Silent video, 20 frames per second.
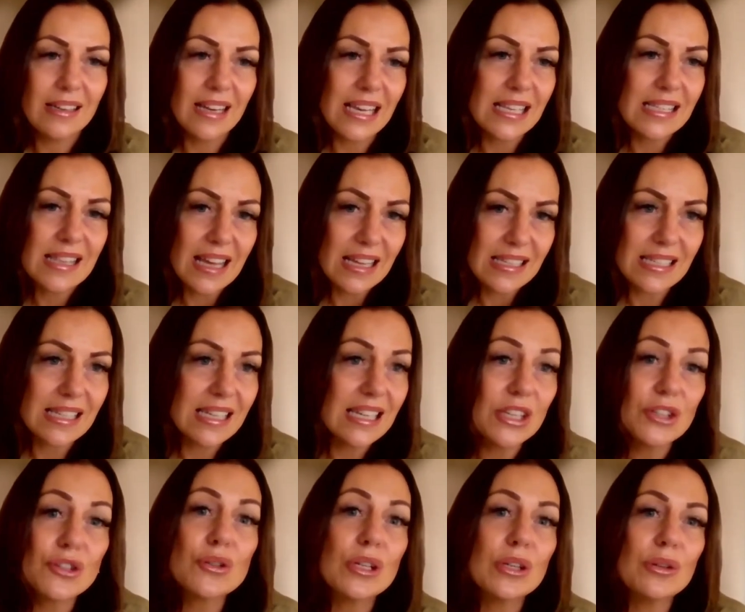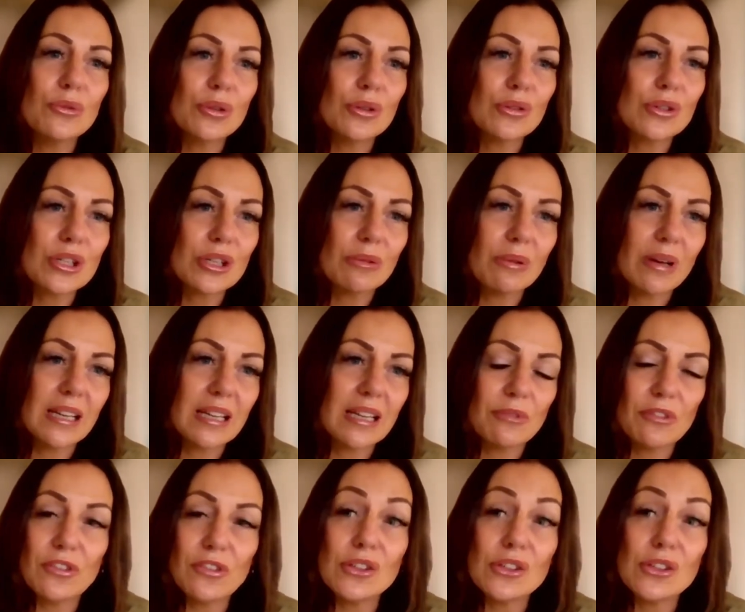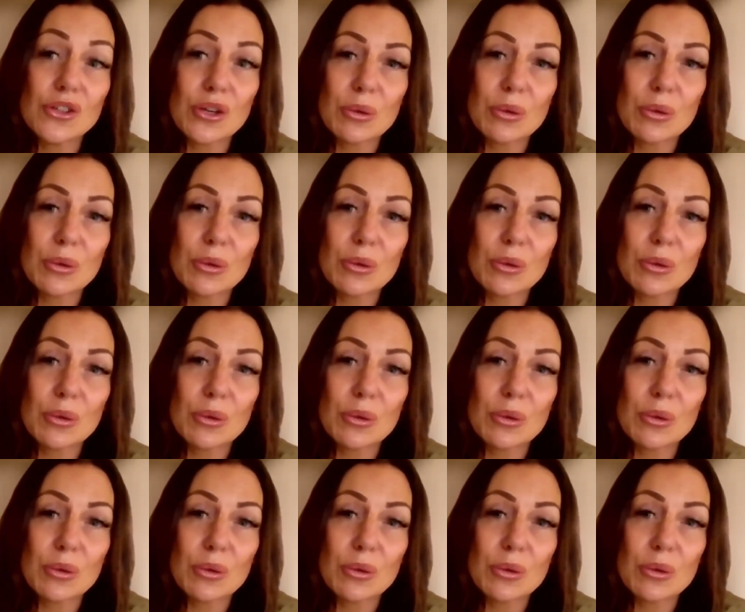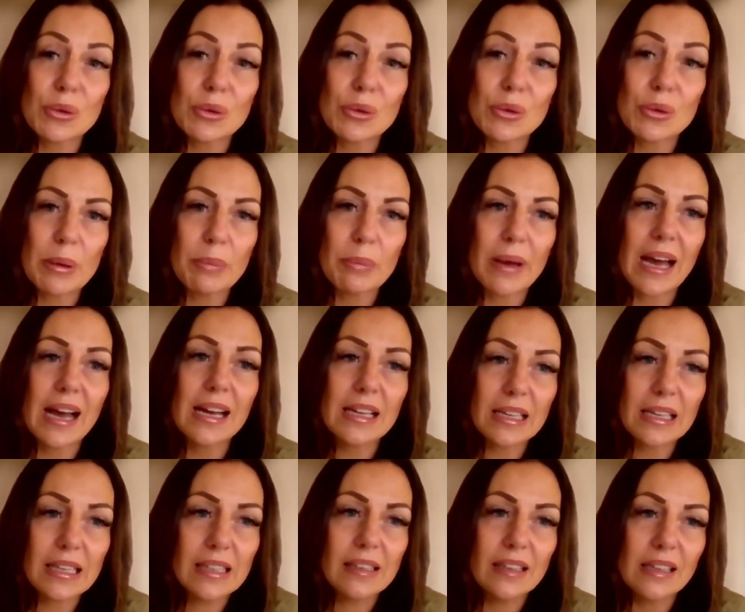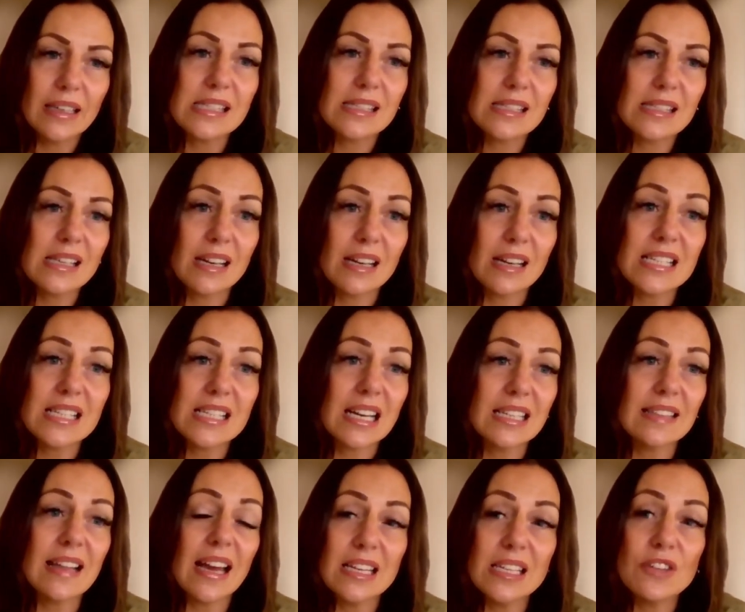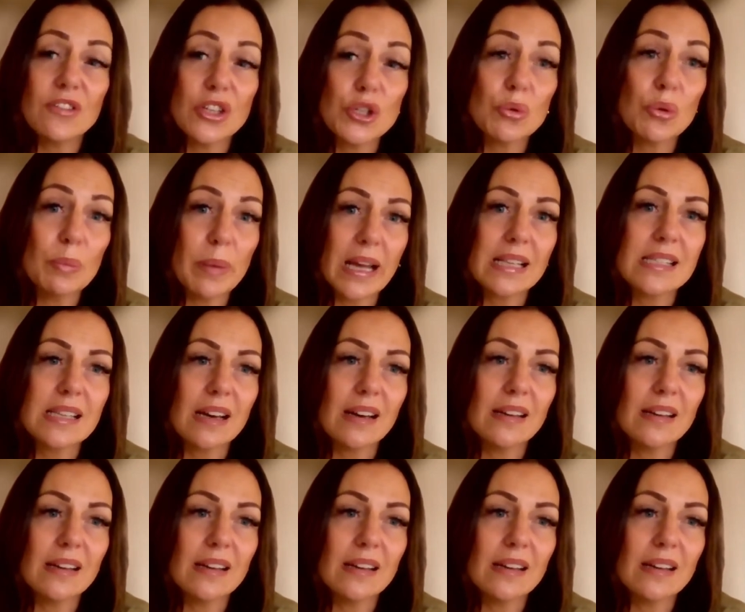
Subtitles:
That's literally all you're doing, if you strip it back, is understanding that individual better.